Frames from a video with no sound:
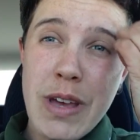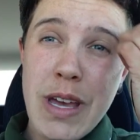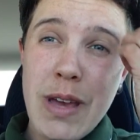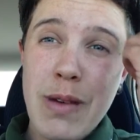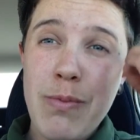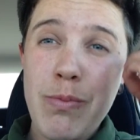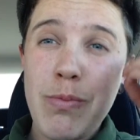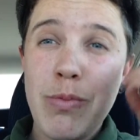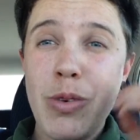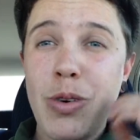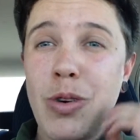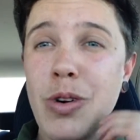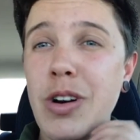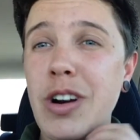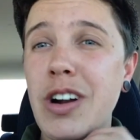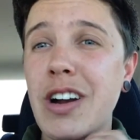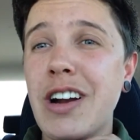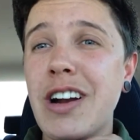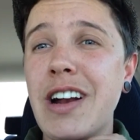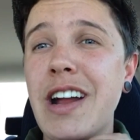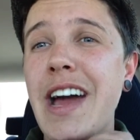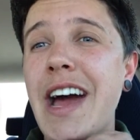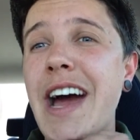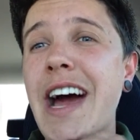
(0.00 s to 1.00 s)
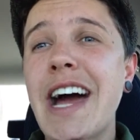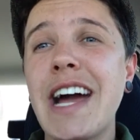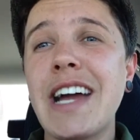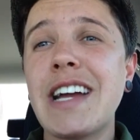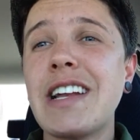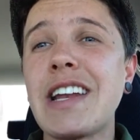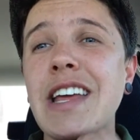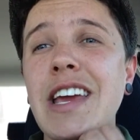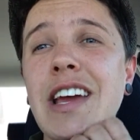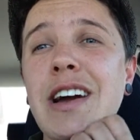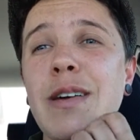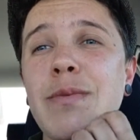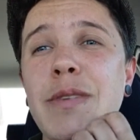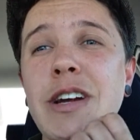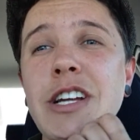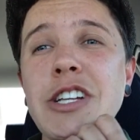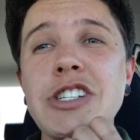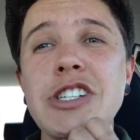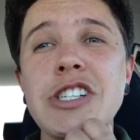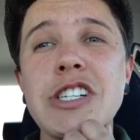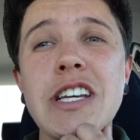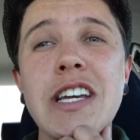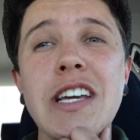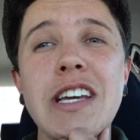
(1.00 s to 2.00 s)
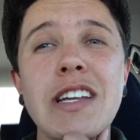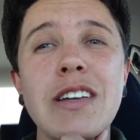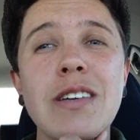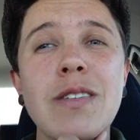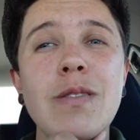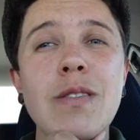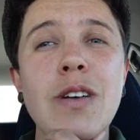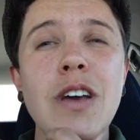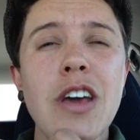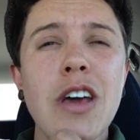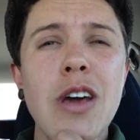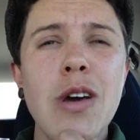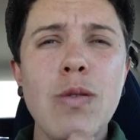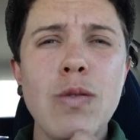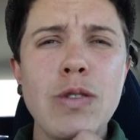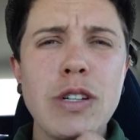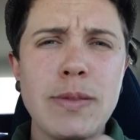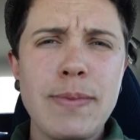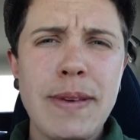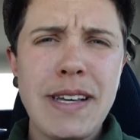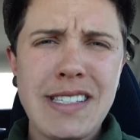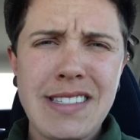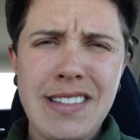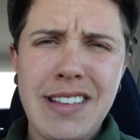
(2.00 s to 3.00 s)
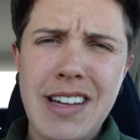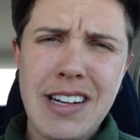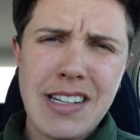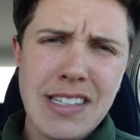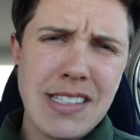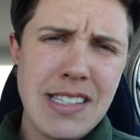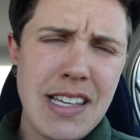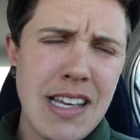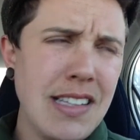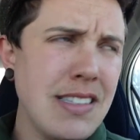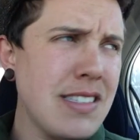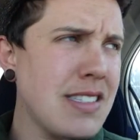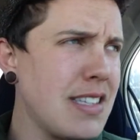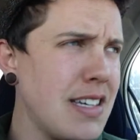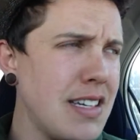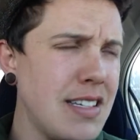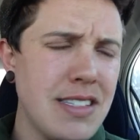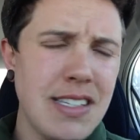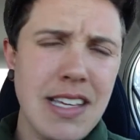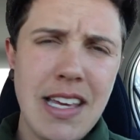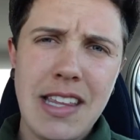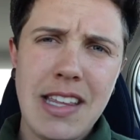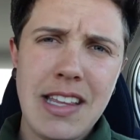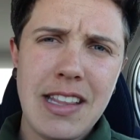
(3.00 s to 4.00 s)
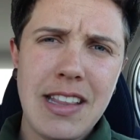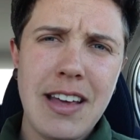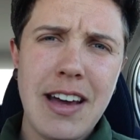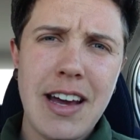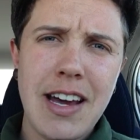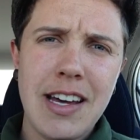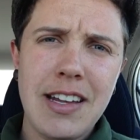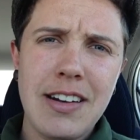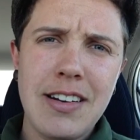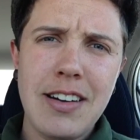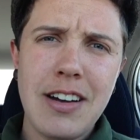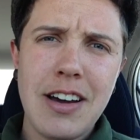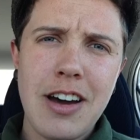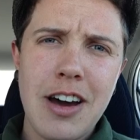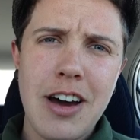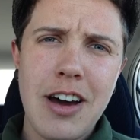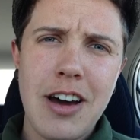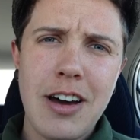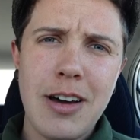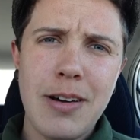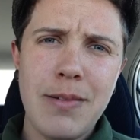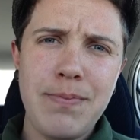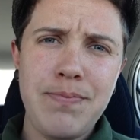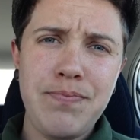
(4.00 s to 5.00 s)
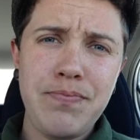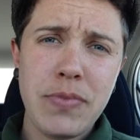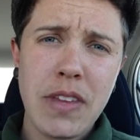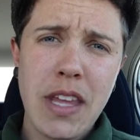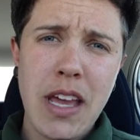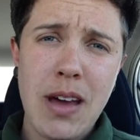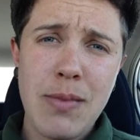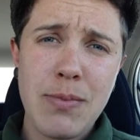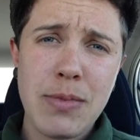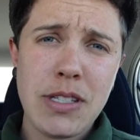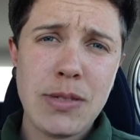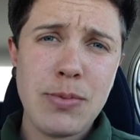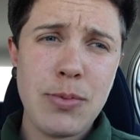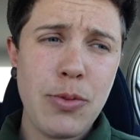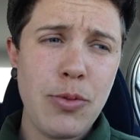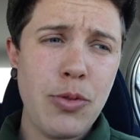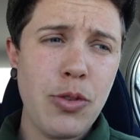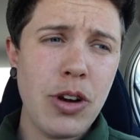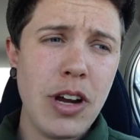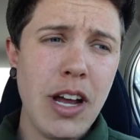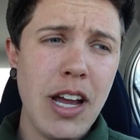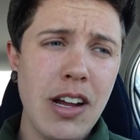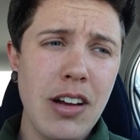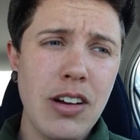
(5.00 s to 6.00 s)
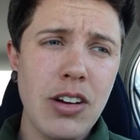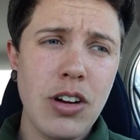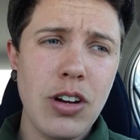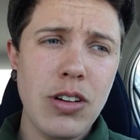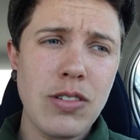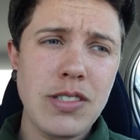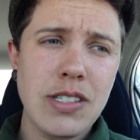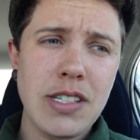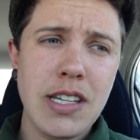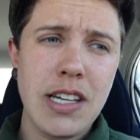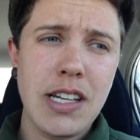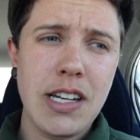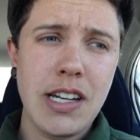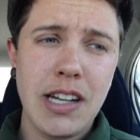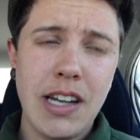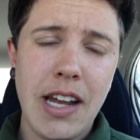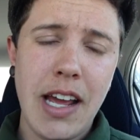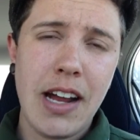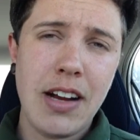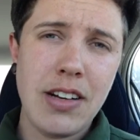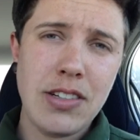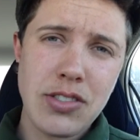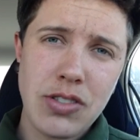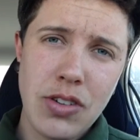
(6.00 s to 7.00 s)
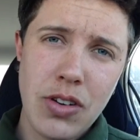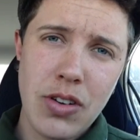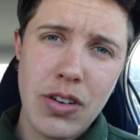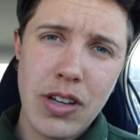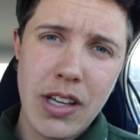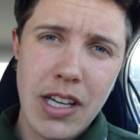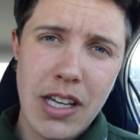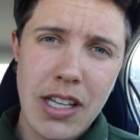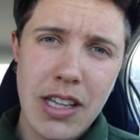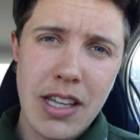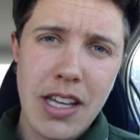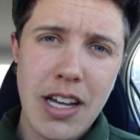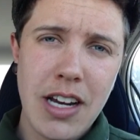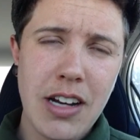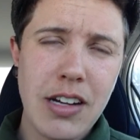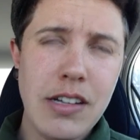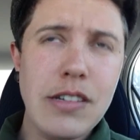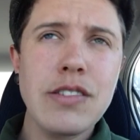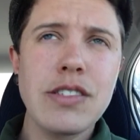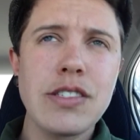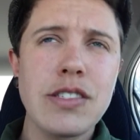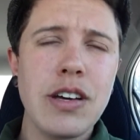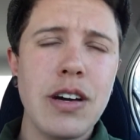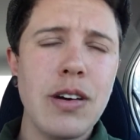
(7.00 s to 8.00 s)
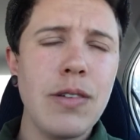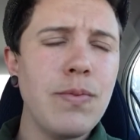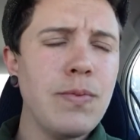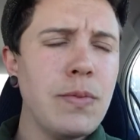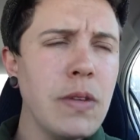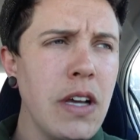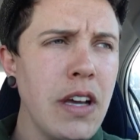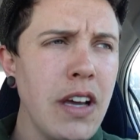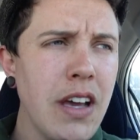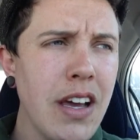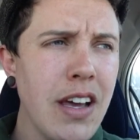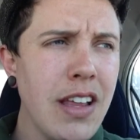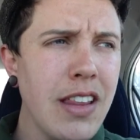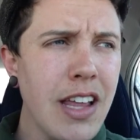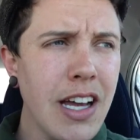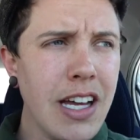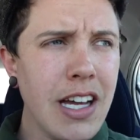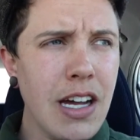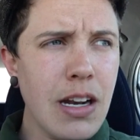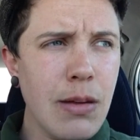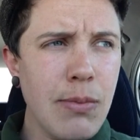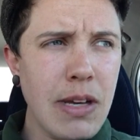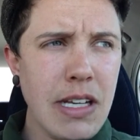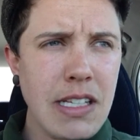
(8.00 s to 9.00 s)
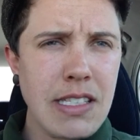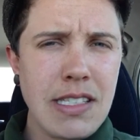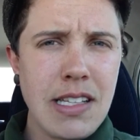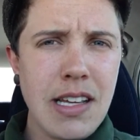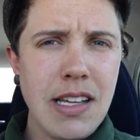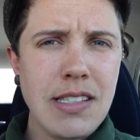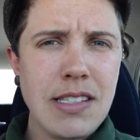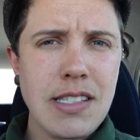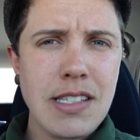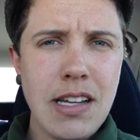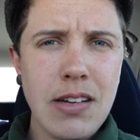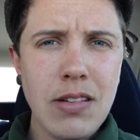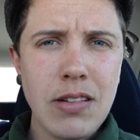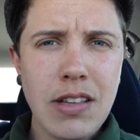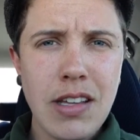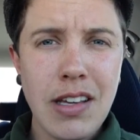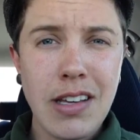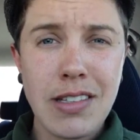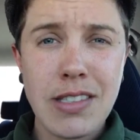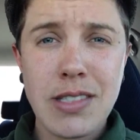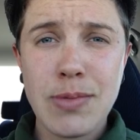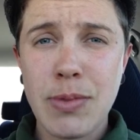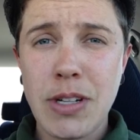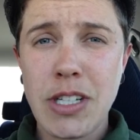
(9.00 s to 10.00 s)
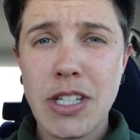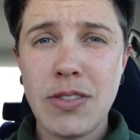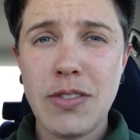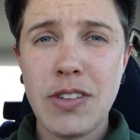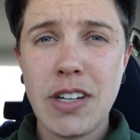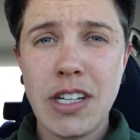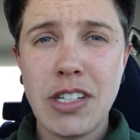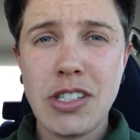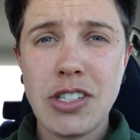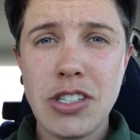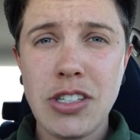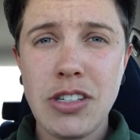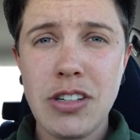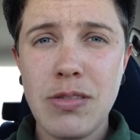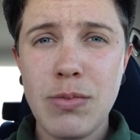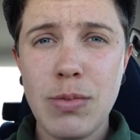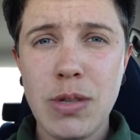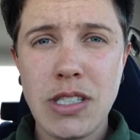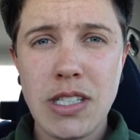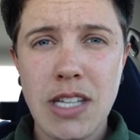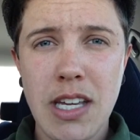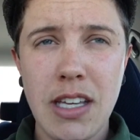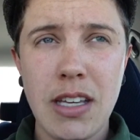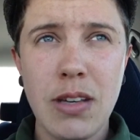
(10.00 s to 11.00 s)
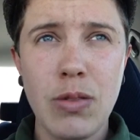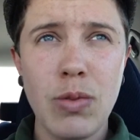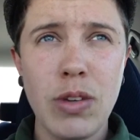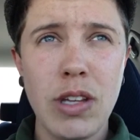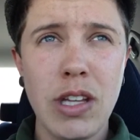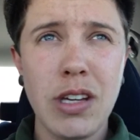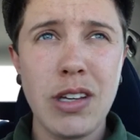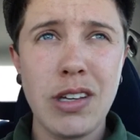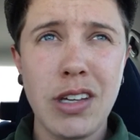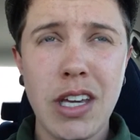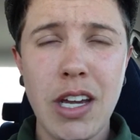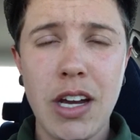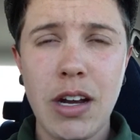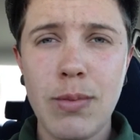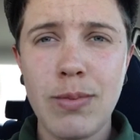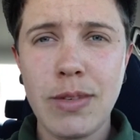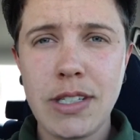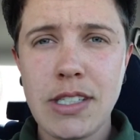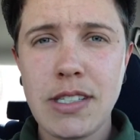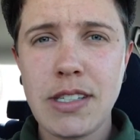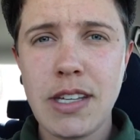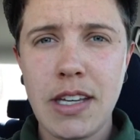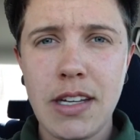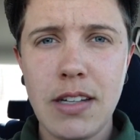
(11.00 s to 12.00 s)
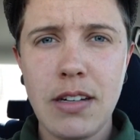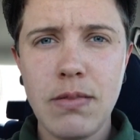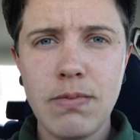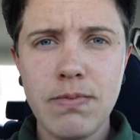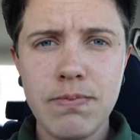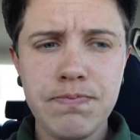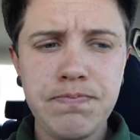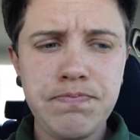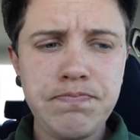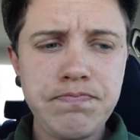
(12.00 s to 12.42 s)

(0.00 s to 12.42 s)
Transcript: bit more acne on my chin, which makes a lot of sense. They say that that um, happens before hair grows in and hair is growing in there. So that kind of makes sense. I don't think it's much of an issue. I've been taking really good care of my skin.